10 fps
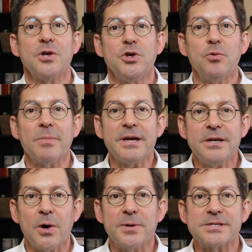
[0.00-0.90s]
You might
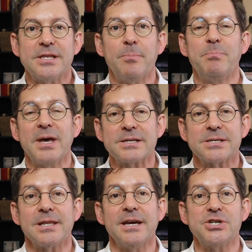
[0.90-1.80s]
notice that
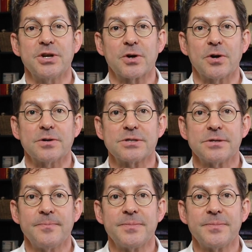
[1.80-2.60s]
pixelation occurs.